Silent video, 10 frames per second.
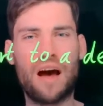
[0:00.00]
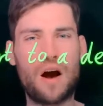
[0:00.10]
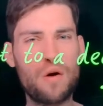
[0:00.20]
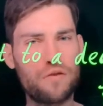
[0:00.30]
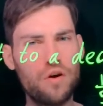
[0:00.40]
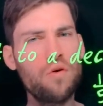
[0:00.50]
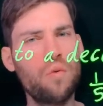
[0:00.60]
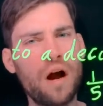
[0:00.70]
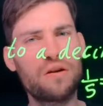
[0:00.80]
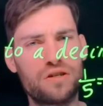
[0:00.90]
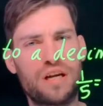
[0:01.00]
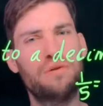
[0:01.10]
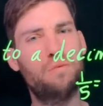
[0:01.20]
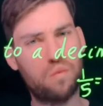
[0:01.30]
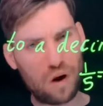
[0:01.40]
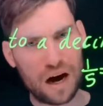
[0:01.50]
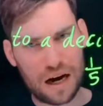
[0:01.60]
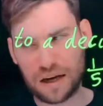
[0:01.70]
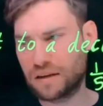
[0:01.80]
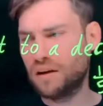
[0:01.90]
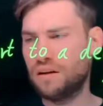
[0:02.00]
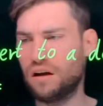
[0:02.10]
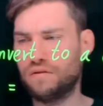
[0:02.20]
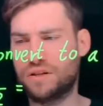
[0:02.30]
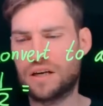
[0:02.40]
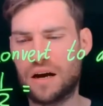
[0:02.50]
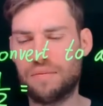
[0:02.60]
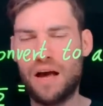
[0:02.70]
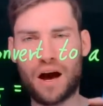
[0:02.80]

However, they don't quite understand why a lot of the time.